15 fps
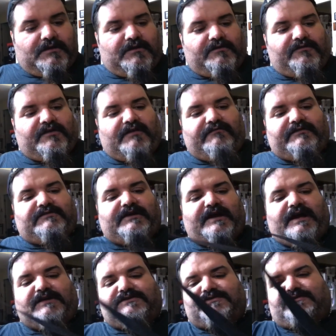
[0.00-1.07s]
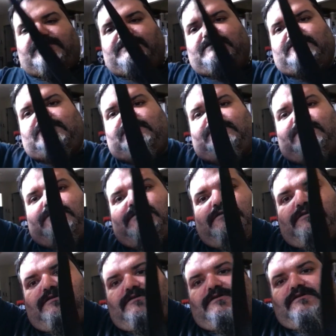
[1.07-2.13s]
is I've attached
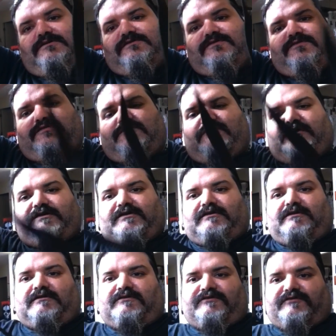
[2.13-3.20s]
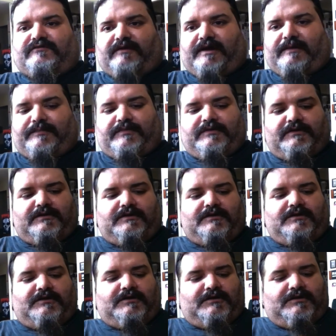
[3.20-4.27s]
just a regular strap
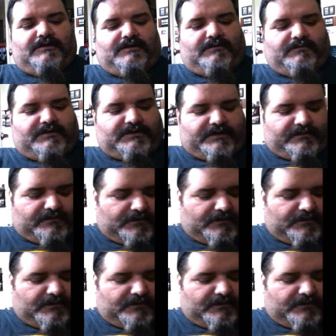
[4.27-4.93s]
and what I